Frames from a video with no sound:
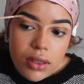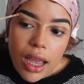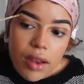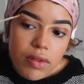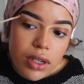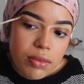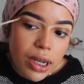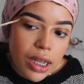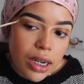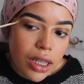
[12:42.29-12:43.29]

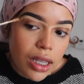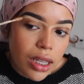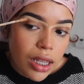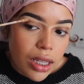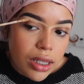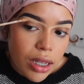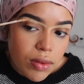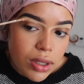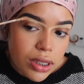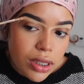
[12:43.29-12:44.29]
everybody that
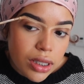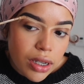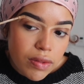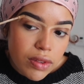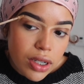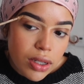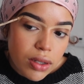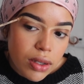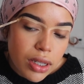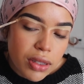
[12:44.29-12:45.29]
wasn't there for
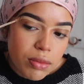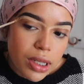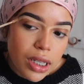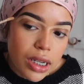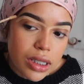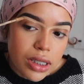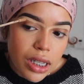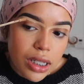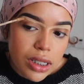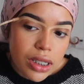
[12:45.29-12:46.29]
you in the beginning
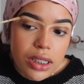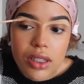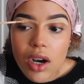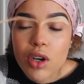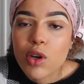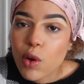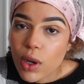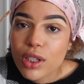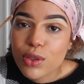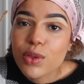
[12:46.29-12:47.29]
stages are
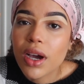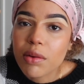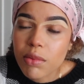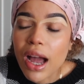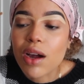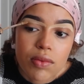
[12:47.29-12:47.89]
going to come back.